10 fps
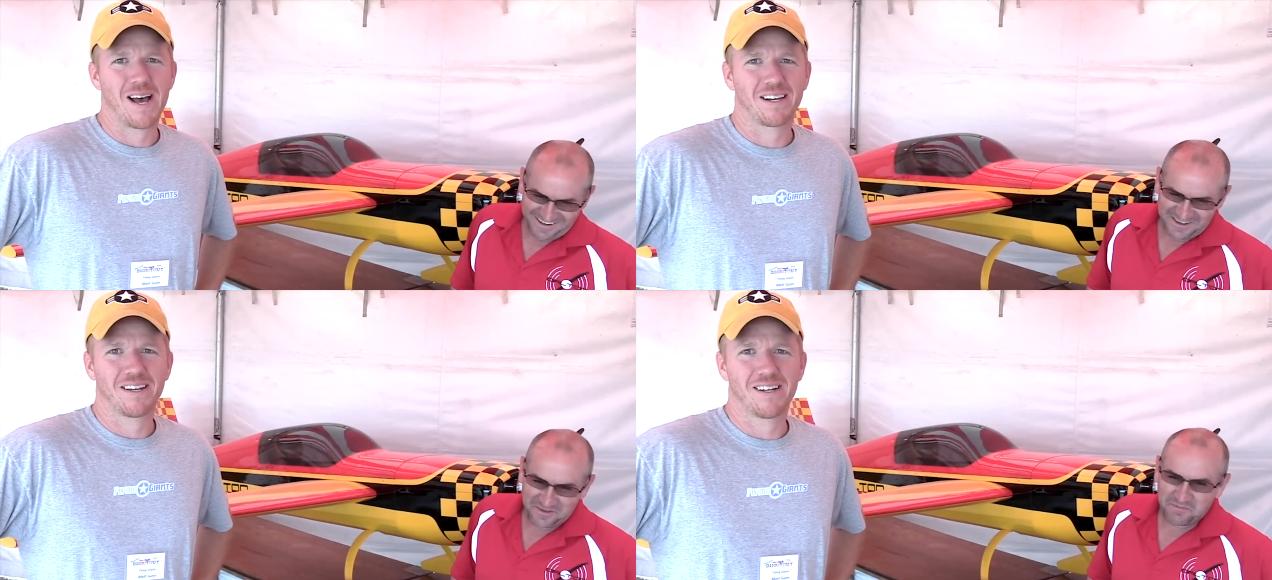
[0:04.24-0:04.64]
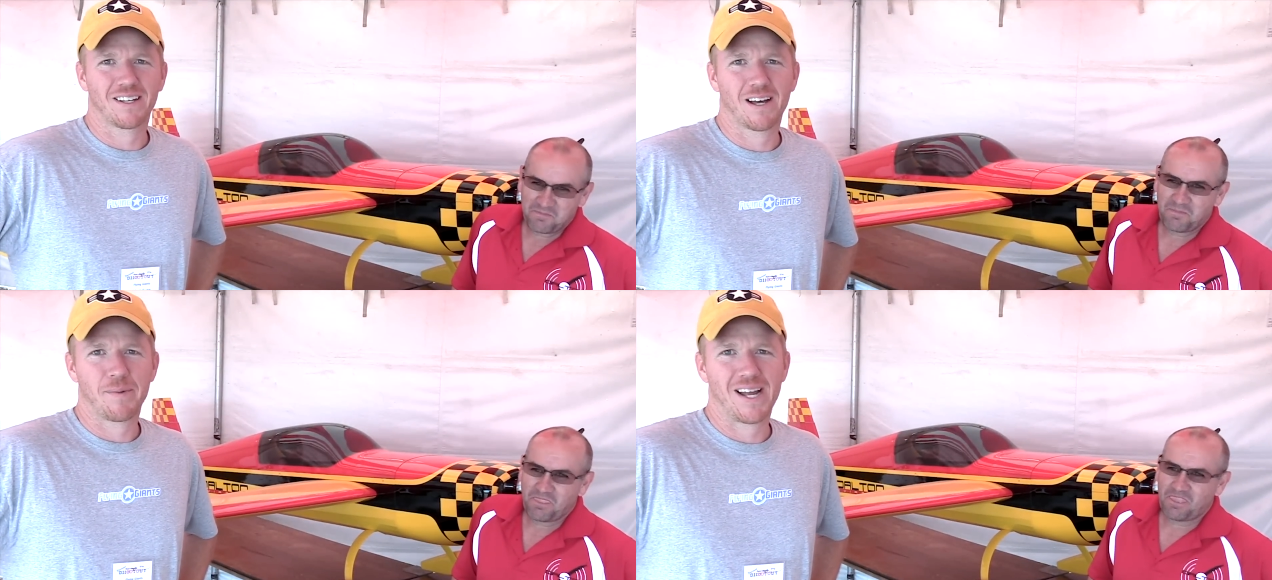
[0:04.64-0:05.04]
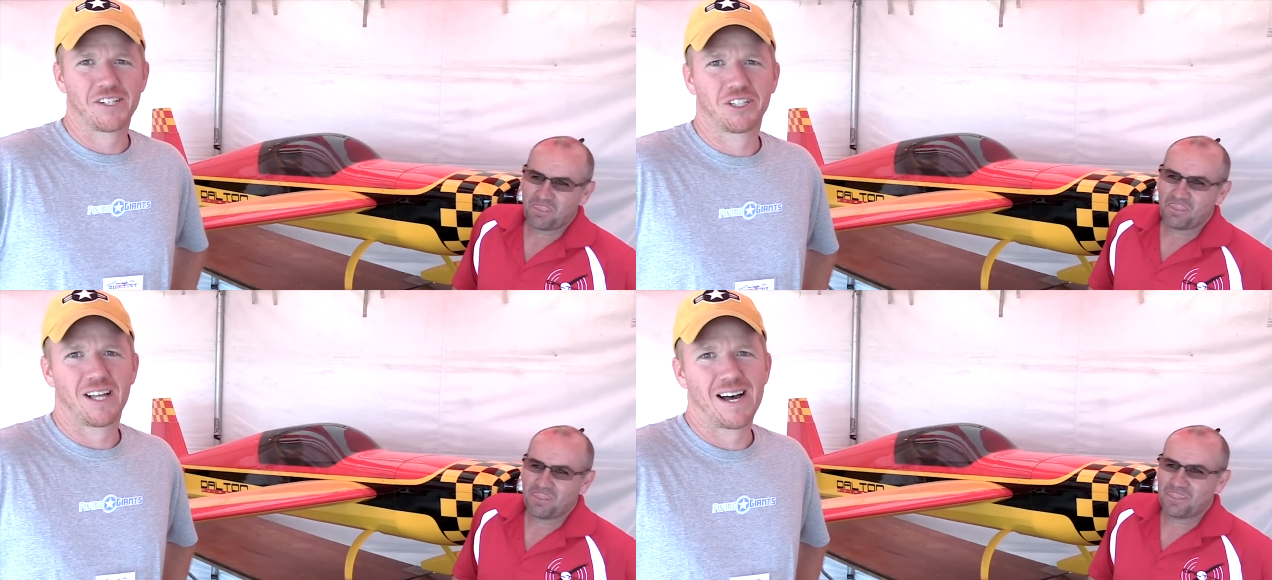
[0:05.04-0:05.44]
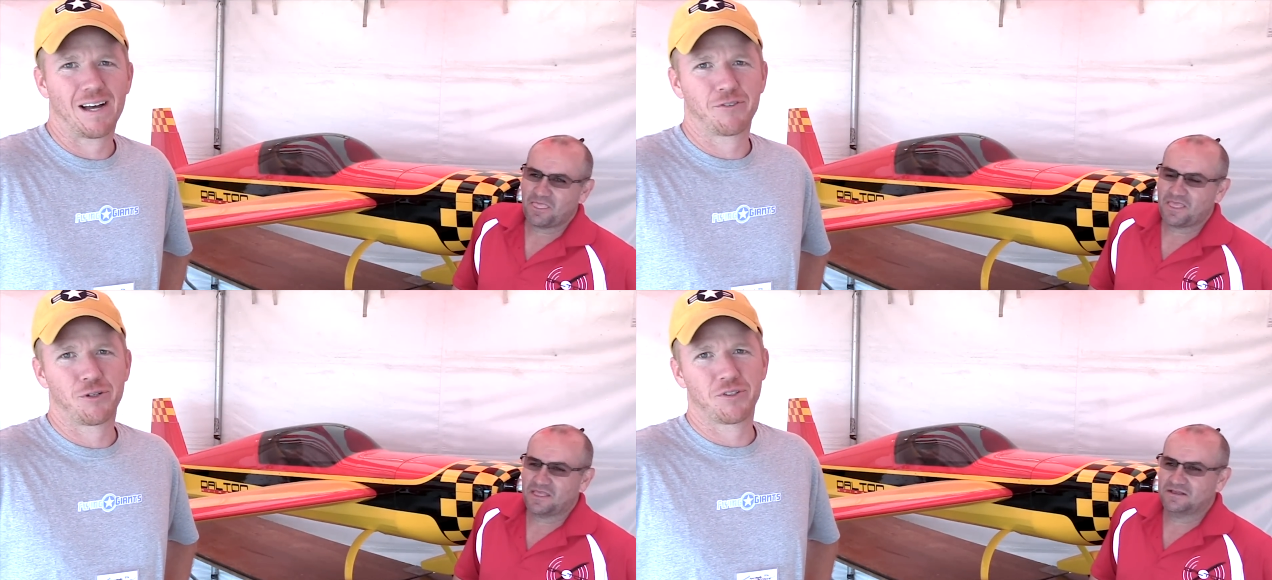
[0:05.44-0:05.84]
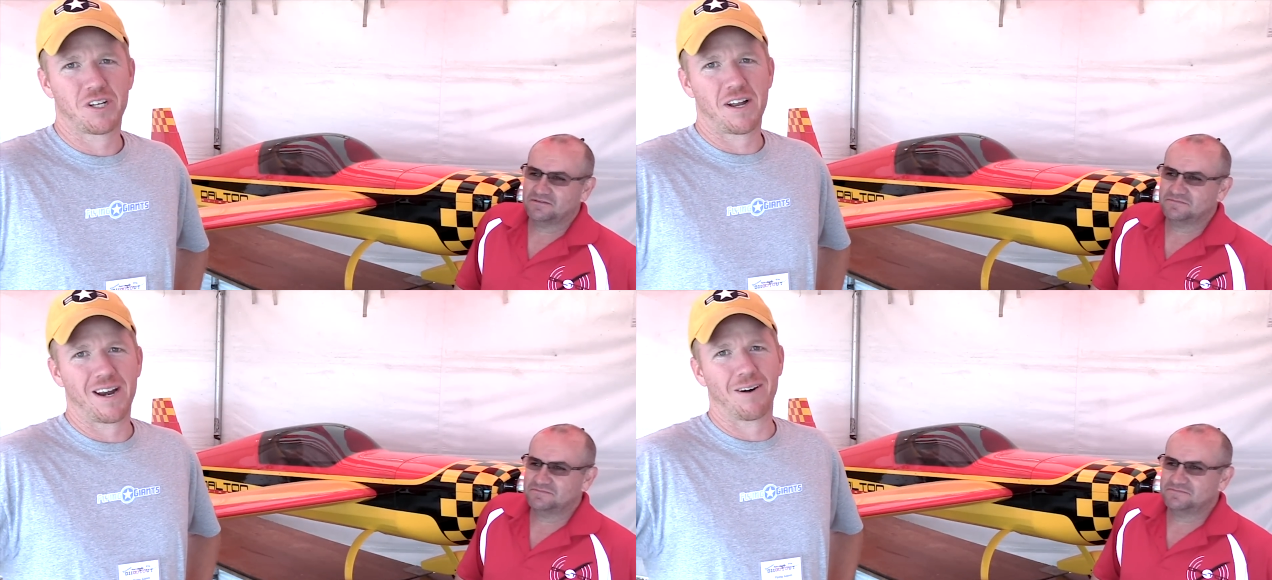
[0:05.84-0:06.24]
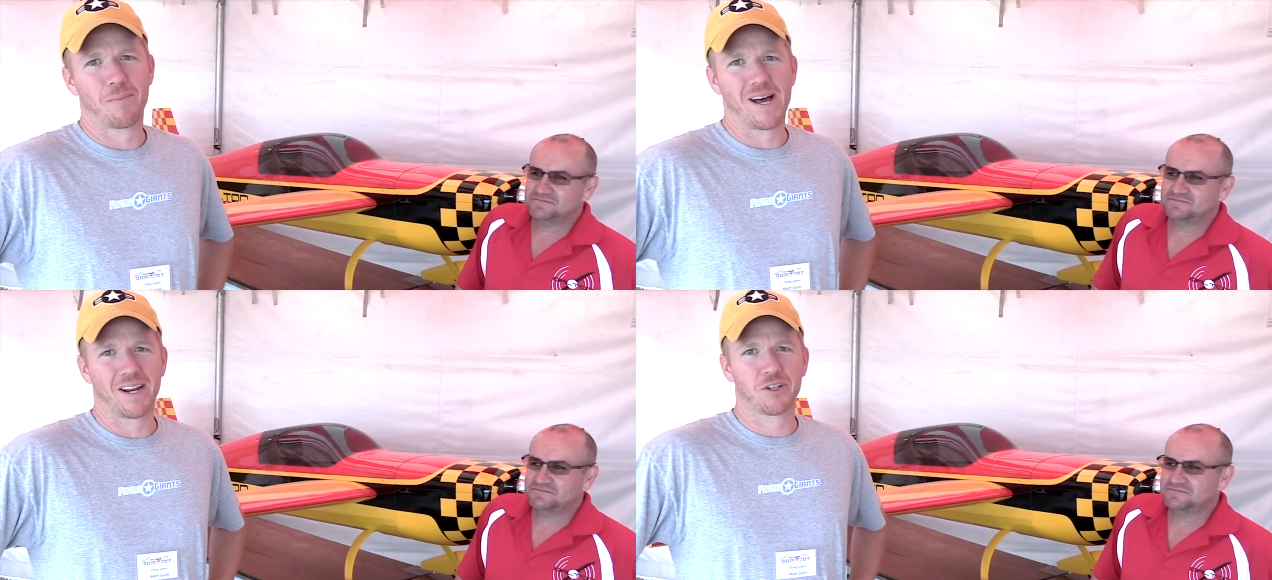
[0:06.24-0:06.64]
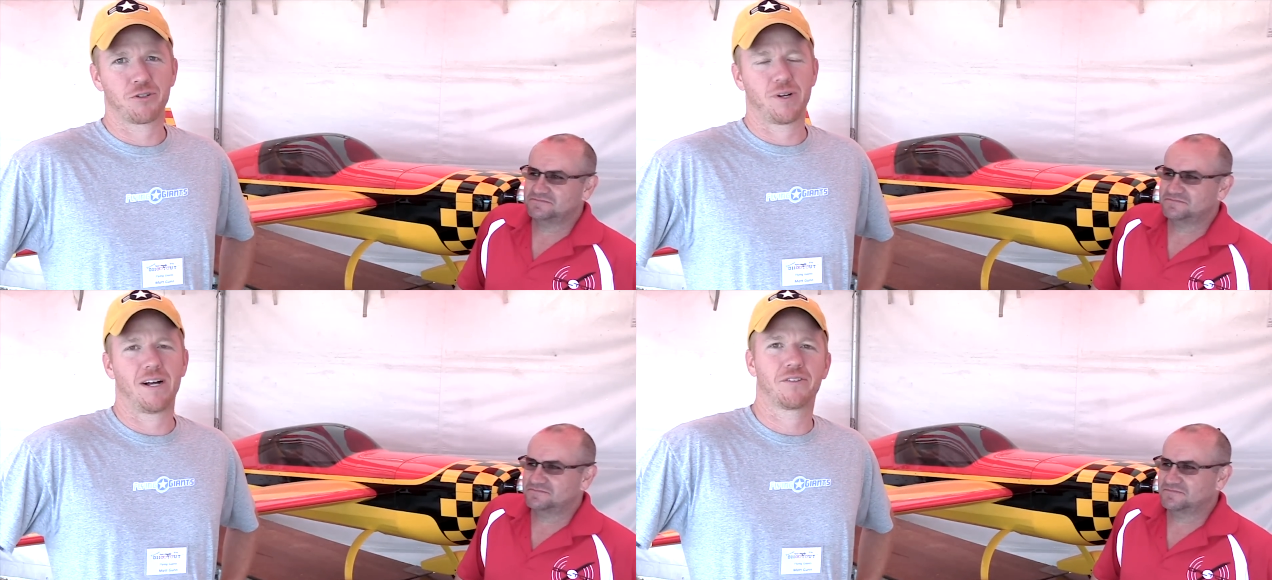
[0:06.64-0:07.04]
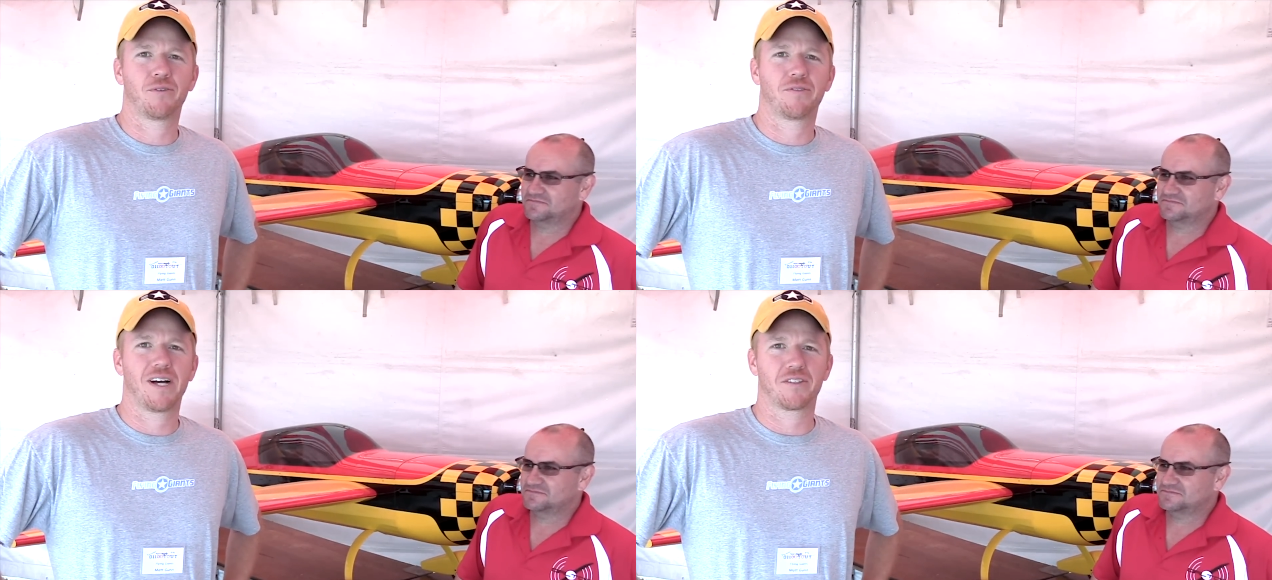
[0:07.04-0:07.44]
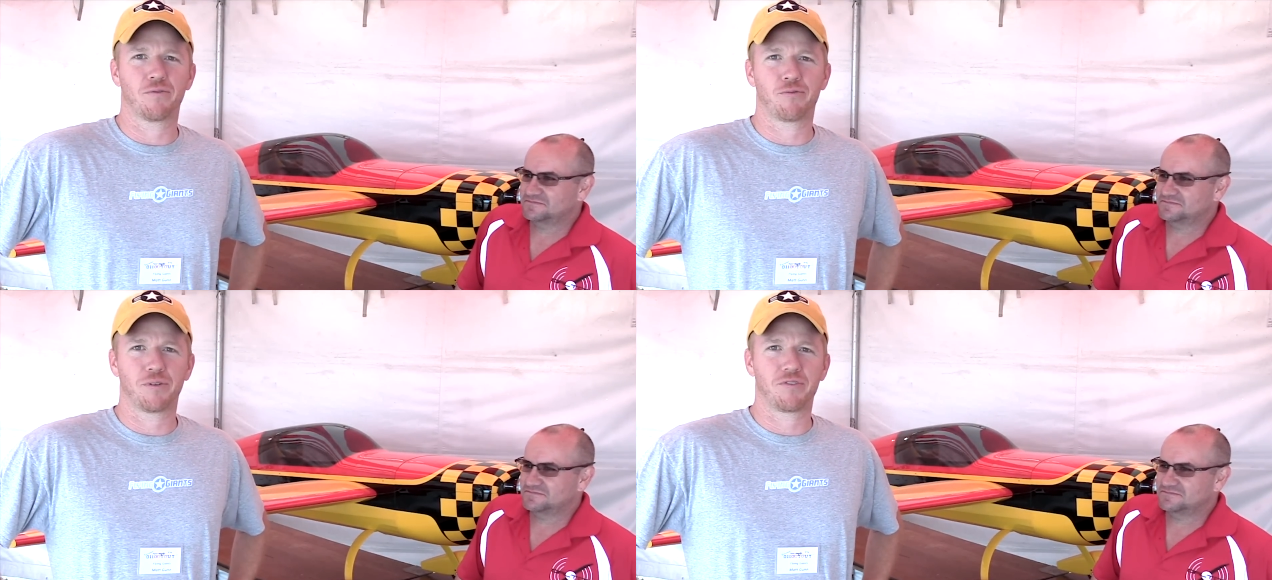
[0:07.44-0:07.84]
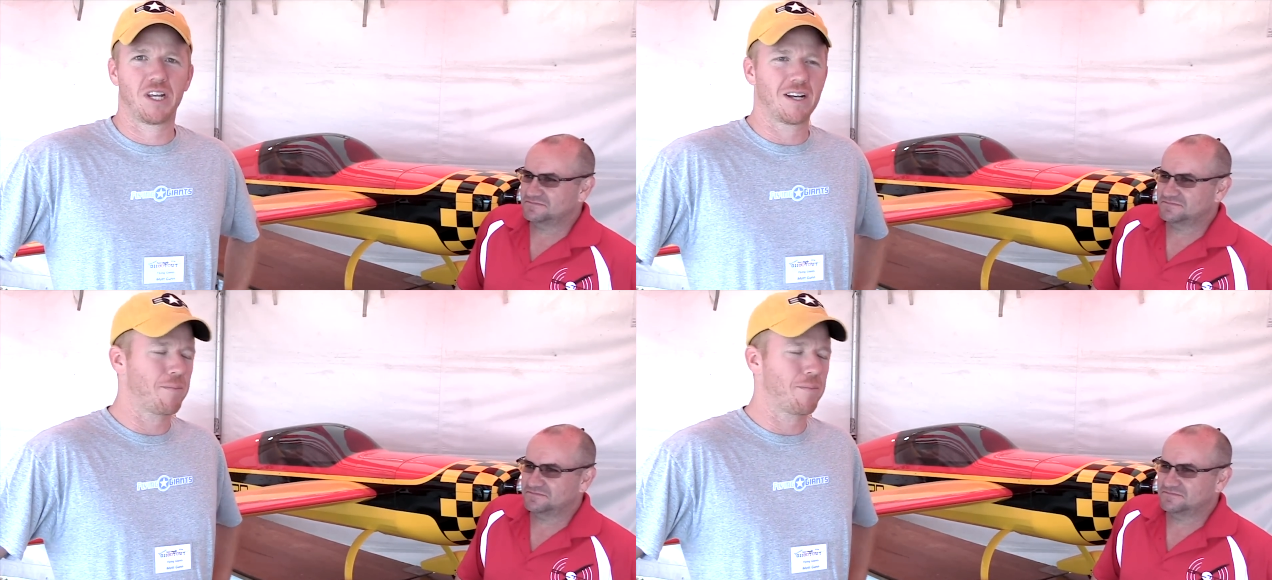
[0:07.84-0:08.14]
Speaker 1: Matt Gunn coming at you live, Tucson Aerobatic Shootout 2015.